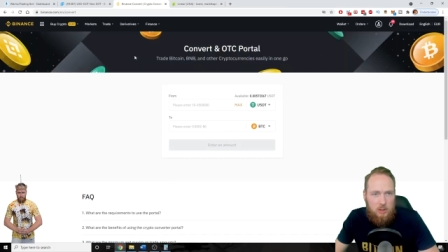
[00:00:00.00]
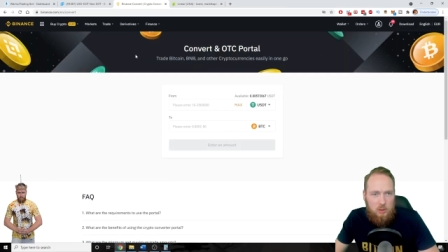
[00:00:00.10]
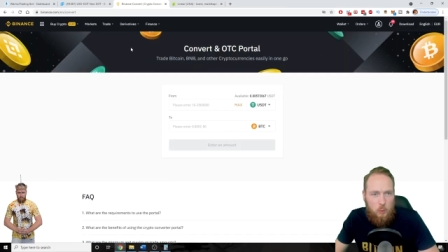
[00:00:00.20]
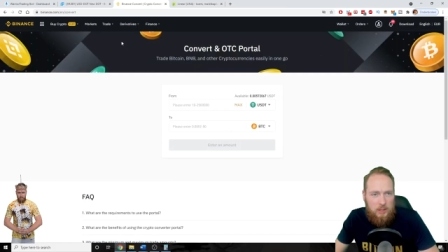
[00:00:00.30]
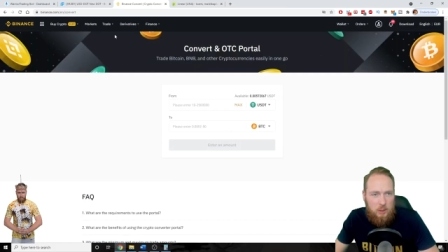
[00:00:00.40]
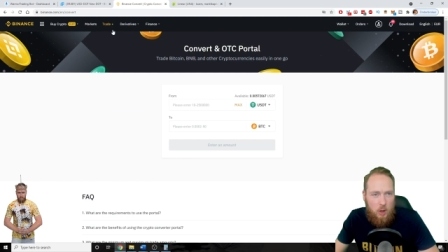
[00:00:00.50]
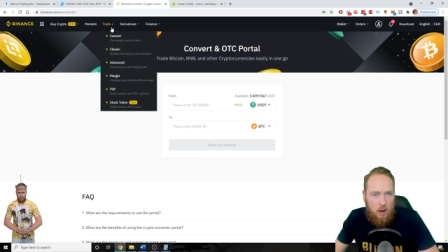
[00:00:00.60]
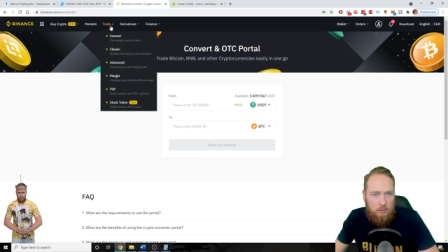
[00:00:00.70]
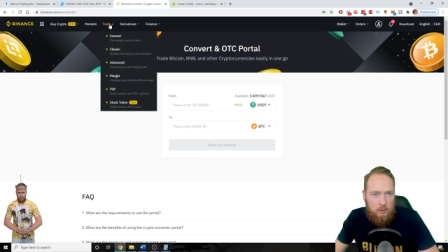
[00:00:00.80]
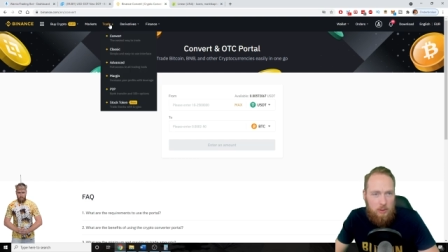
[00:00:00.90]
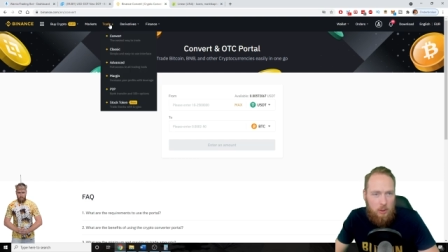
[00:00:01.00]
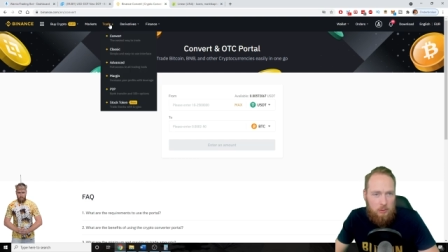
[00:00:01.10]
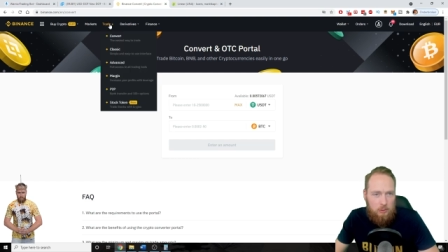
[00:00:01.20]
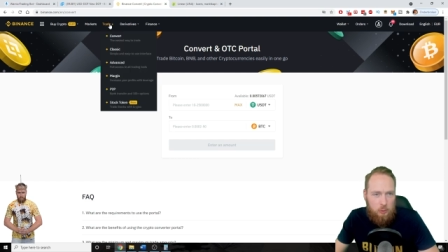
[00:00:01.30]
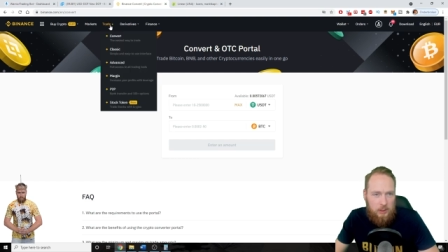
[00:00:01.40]
So when you hover
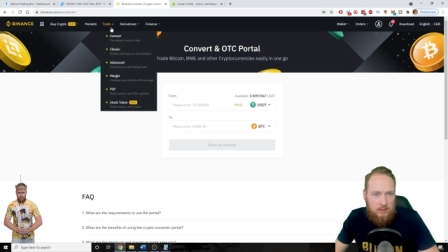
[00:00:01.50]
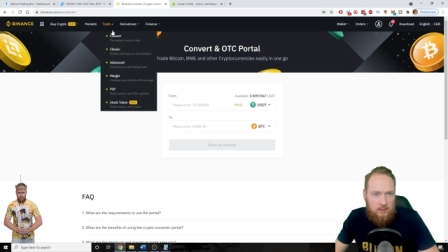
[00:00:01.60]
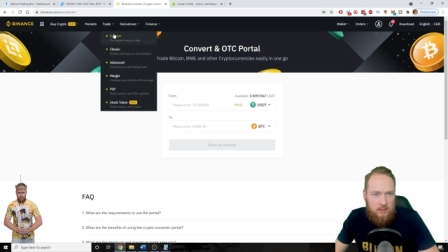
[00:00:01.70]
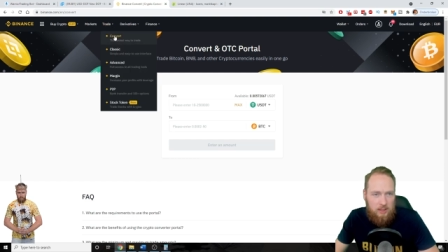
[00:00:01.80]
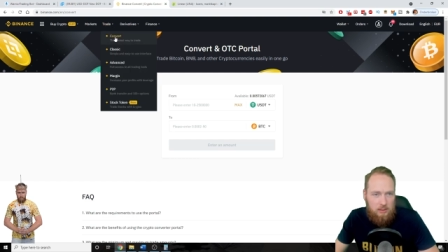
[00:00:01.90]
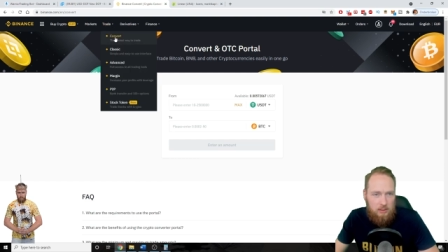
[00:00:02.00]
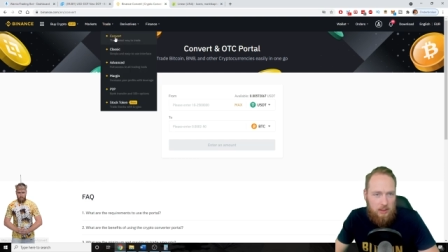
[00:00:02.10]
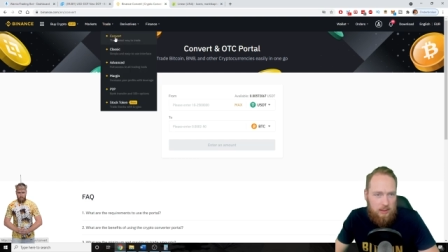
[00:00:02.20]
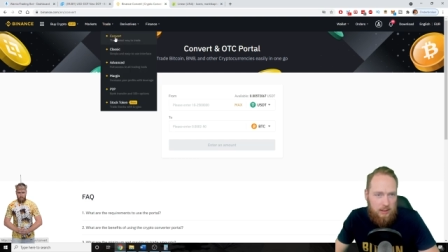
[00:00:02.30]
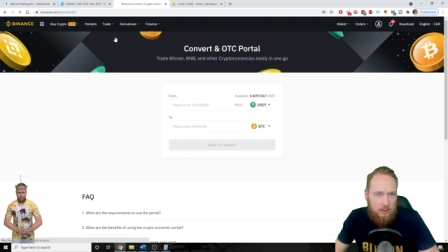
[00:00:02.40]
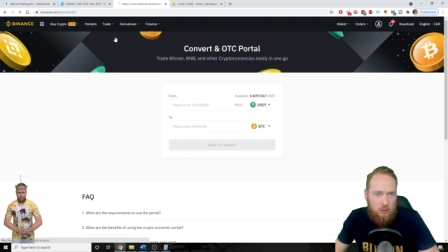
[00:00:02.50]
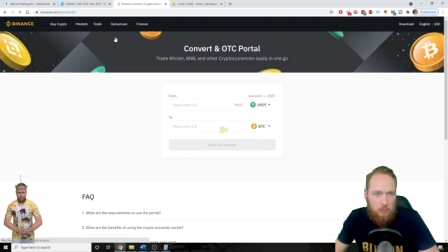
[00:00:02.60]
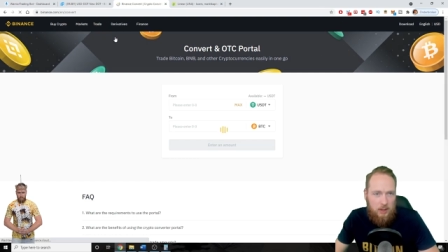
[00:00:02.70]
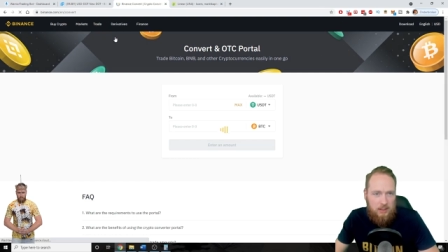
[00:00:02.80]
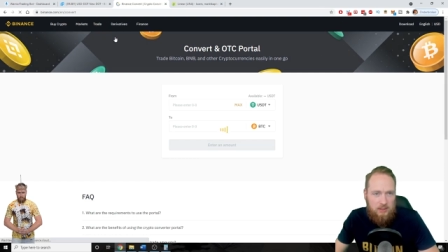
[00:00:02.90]
on trade here and then you
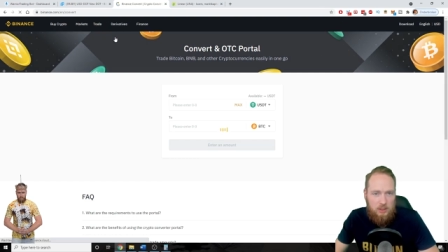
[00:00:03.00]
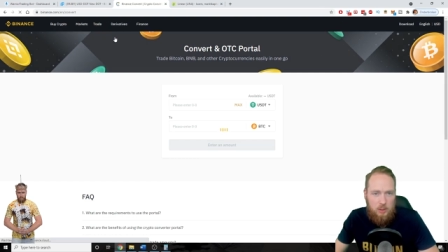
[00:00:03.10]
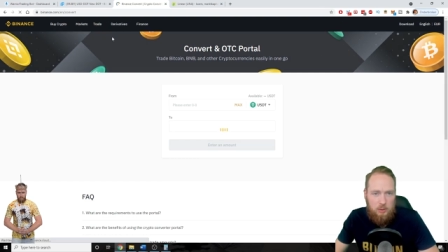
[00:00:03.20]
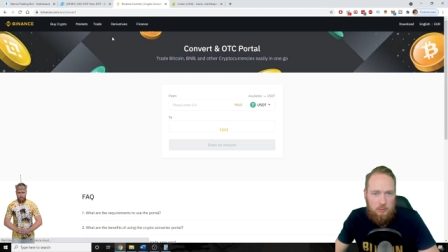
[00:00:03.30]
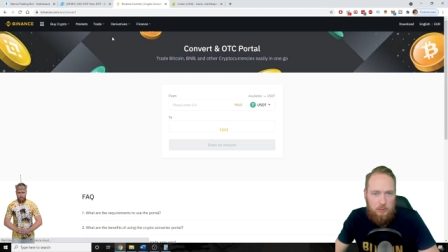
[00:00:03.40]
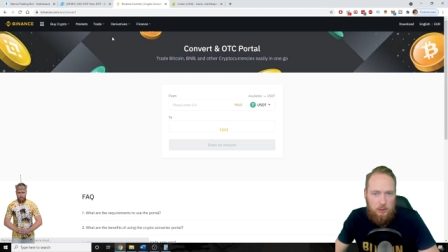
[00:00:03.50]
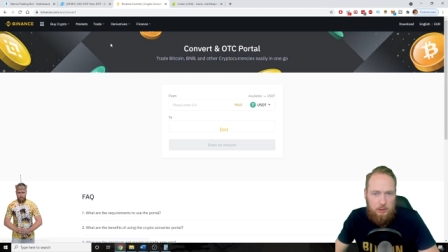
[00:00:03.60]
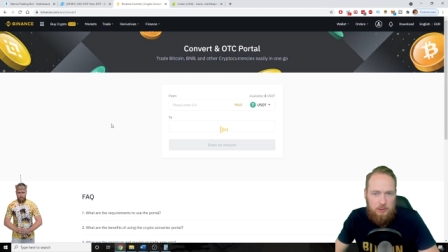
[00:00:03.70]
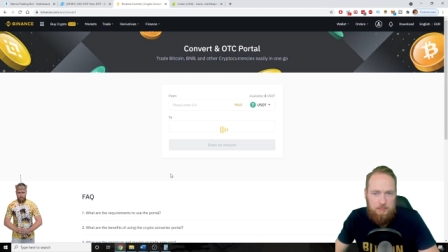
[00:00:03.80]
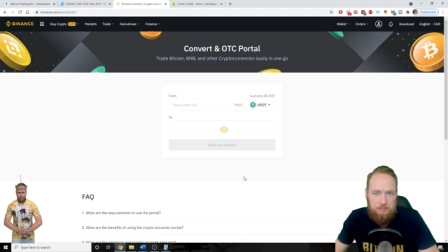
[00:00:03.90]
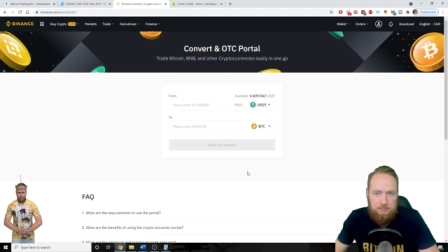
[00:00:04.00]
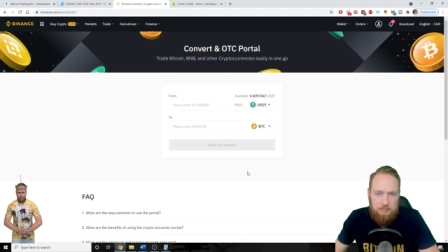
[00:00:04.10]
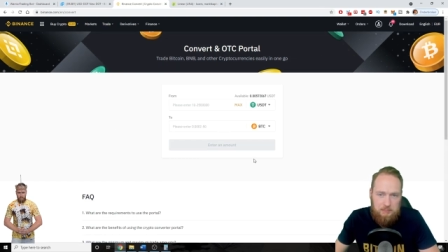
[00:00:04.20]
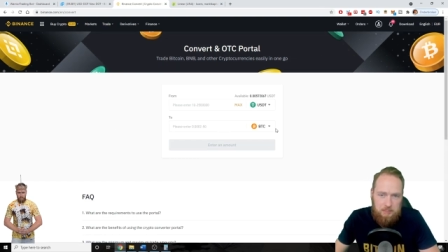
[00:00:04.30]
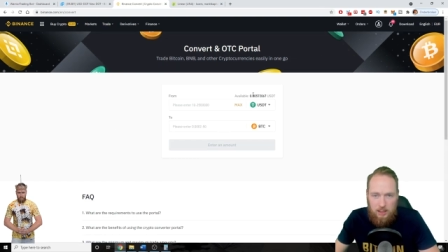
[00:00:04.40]
press convert,
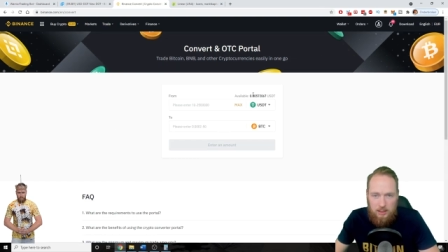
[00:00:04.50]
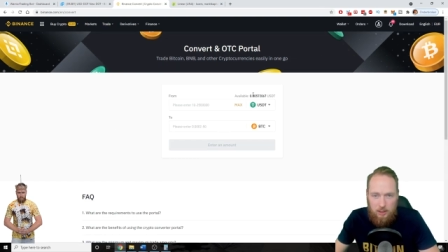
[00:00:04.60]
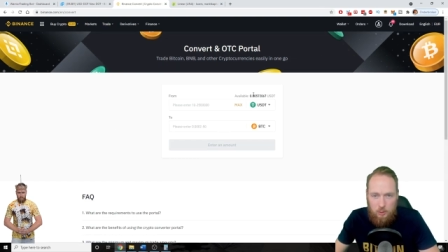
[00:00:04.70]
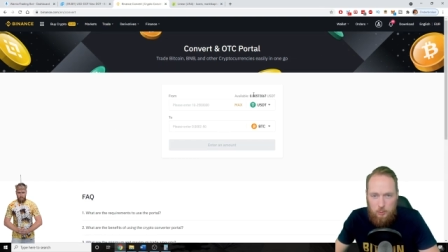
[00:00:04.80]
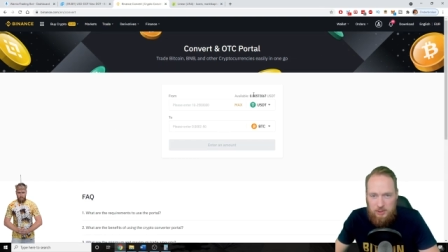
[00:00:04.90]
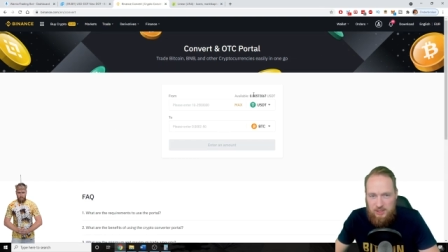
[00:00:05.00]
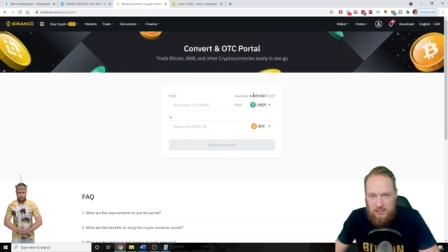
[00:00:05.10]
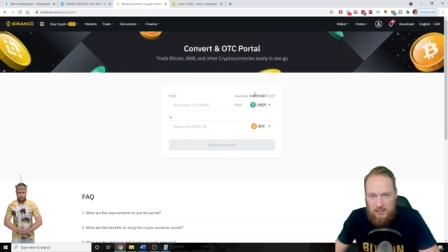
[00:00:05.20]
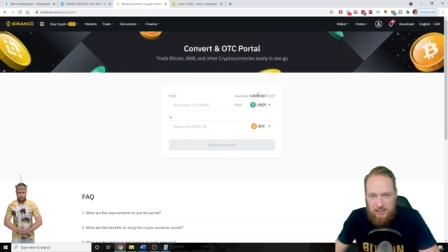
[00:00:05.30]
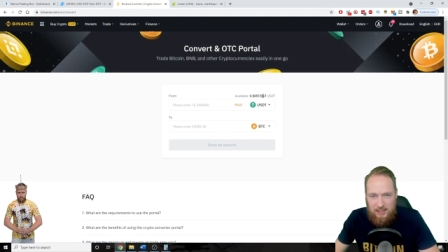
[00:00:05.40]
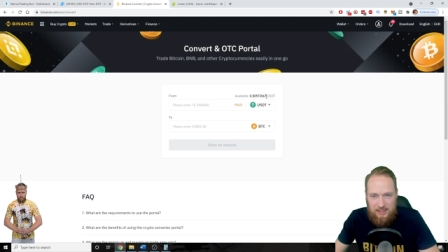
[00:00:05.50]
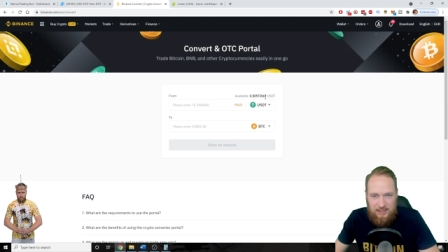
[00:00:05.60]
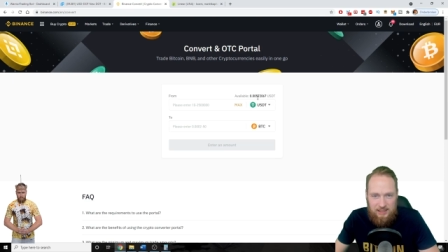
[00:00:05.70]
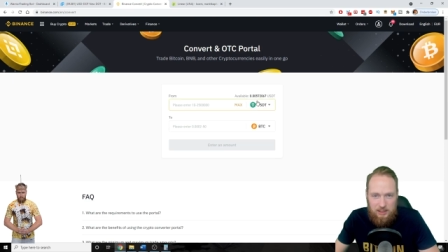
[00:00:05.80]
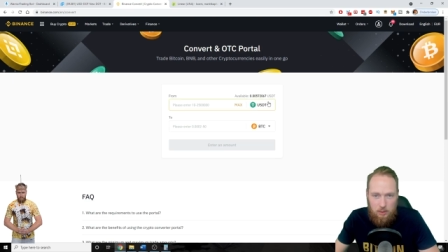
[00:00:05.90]
then you will see an
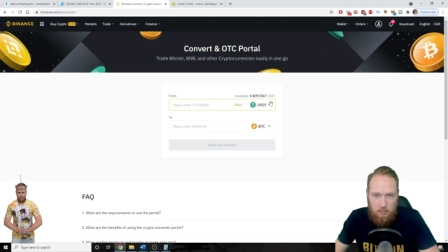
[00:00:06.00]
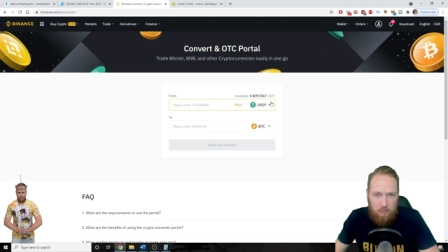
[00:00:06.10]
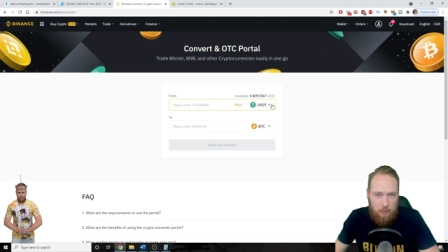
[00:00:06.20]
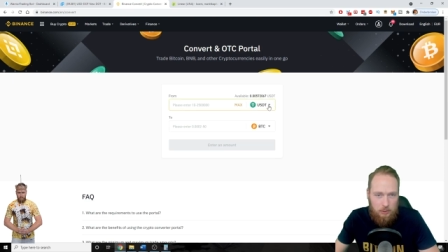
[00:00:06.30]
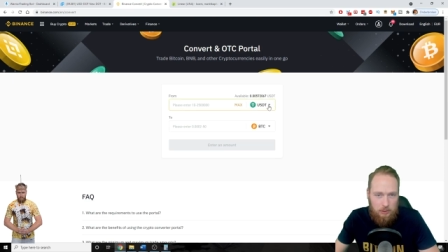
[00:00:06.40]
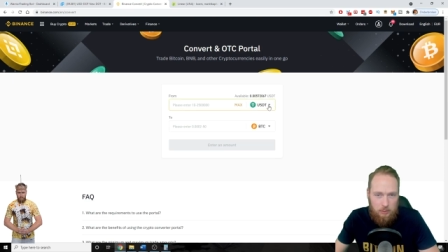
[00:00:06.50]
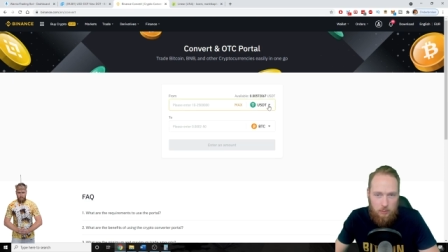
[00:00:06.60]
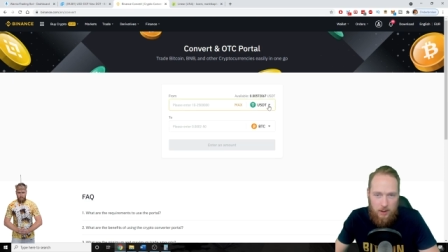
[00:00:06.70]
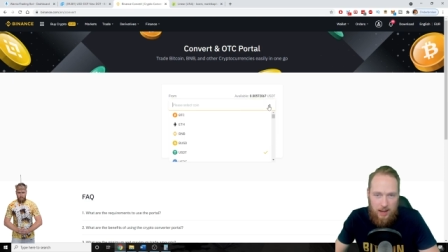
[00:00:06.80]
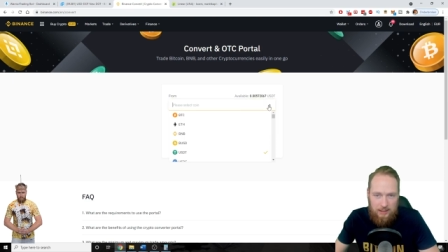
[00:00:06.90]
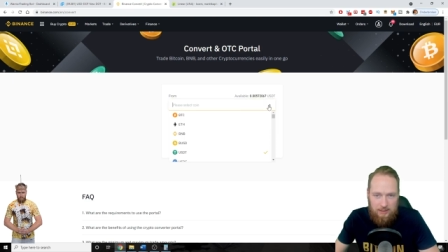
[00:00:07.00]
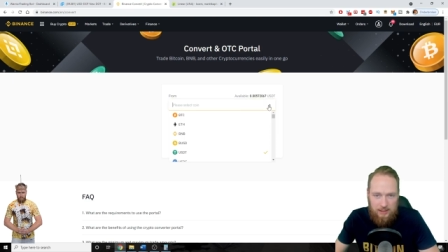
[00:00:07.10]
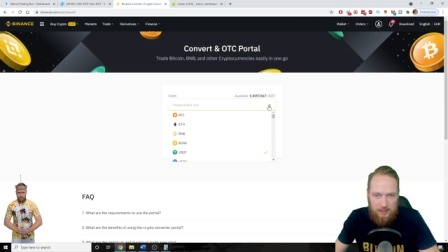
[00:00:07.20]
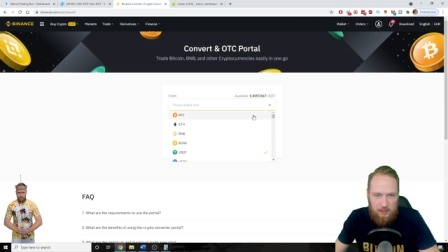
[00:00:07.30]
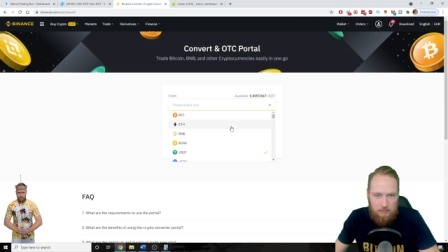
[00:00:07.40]
easy converter right
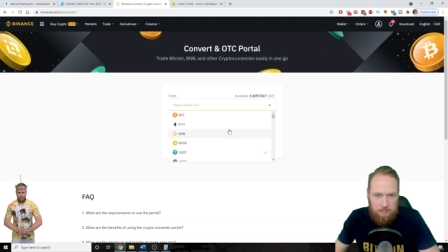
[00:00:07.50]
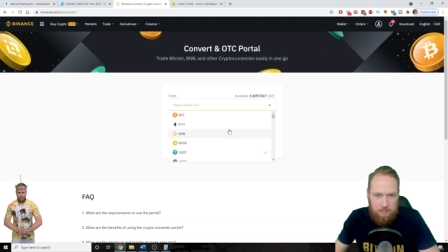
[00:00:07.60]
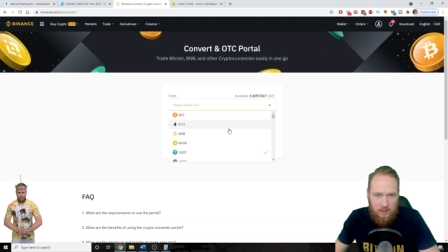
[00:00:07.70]
here.